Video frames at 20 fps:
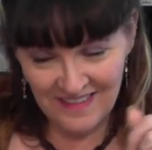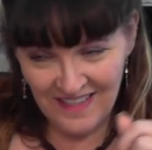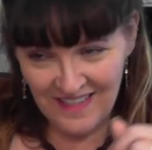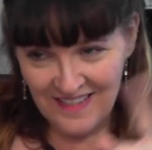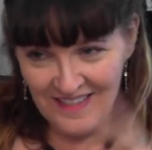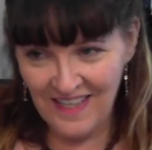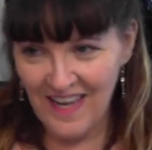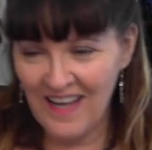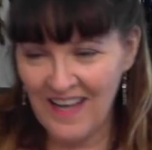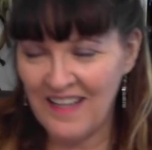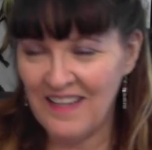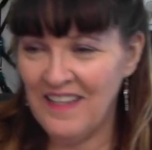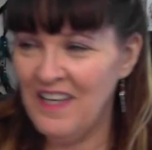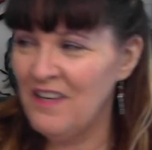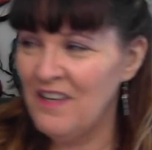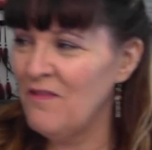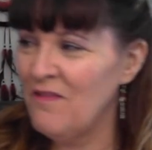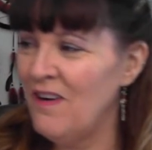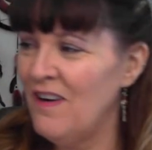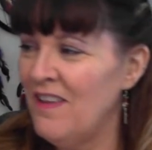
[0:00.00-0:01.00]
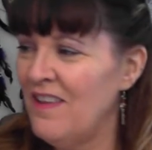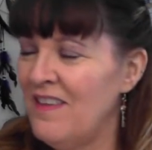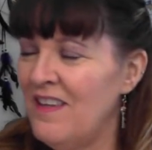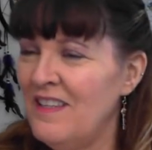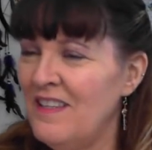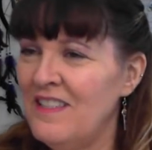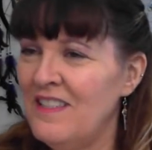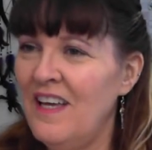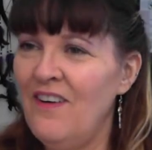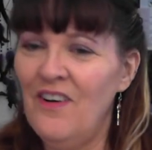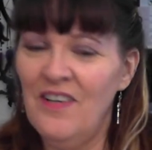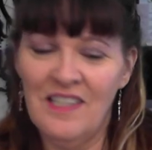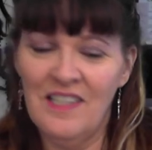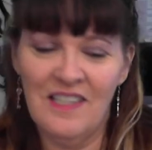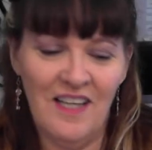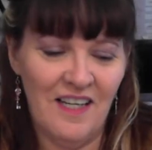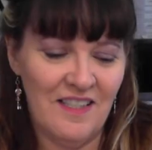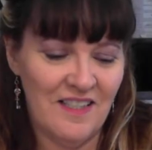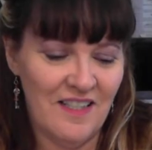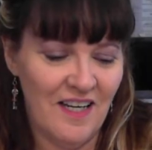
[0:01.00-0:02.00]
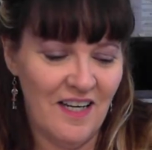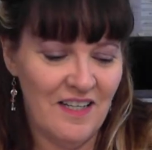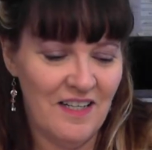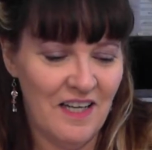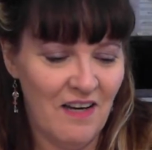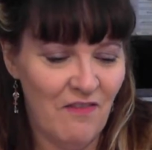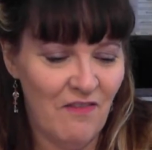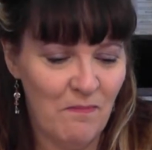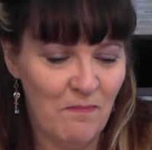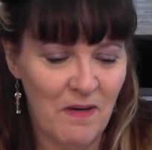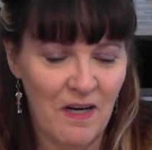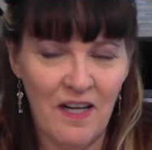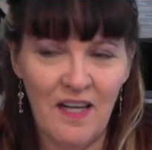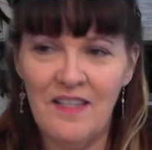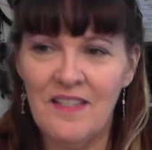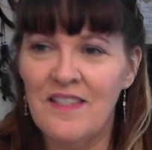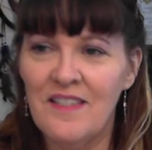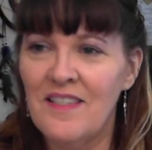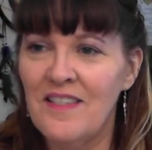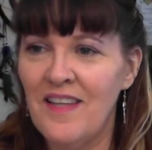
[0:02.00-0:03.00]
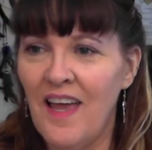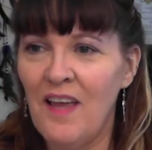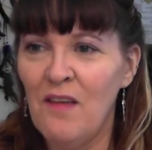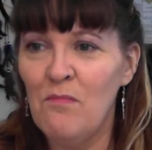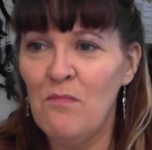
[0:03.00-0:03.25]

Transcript: Exactly. And one of the things I always like to say to everybody, stay